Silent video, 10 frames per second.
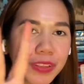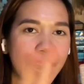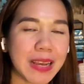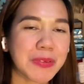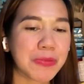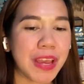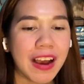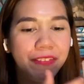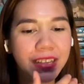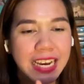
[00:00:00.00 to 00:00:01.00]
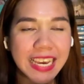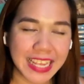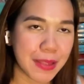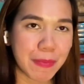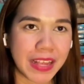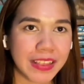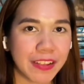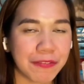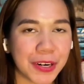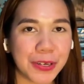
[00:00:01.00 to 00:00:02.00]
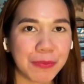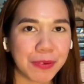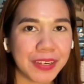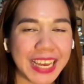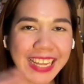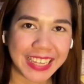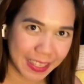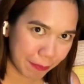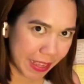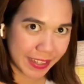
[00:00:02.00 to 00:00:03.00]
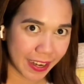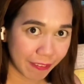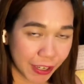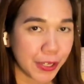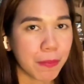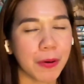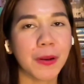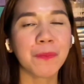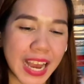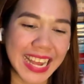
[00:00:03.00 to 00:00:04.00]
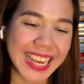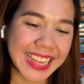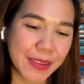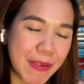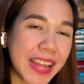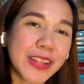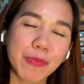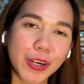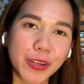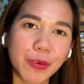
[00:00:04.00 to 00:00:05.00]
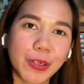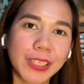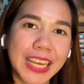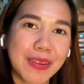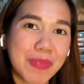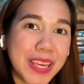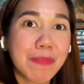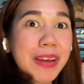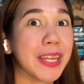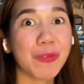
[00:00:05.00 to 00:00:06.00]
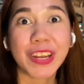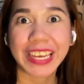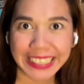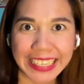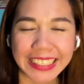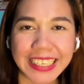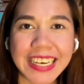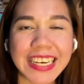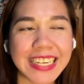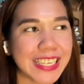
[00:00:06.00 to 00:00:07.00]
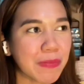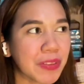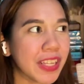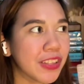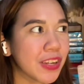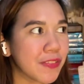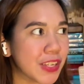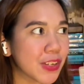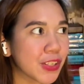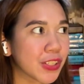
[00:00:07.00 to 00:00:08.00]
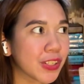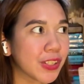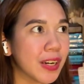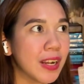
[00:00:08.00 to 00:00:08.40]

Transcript: types. We have the independent variable and the dependent variable. An independent variable can be manipulated. It is something that the researcher